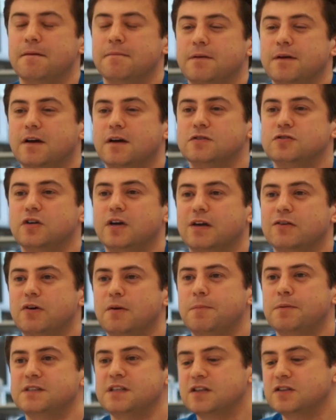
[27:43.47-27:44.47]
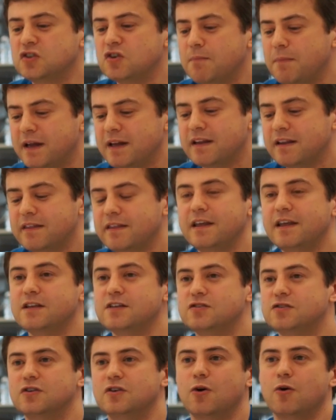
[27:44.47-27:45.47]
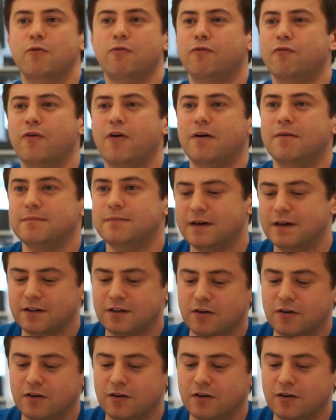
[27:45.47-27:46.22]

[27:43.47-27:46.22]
Because you can represent so many things, from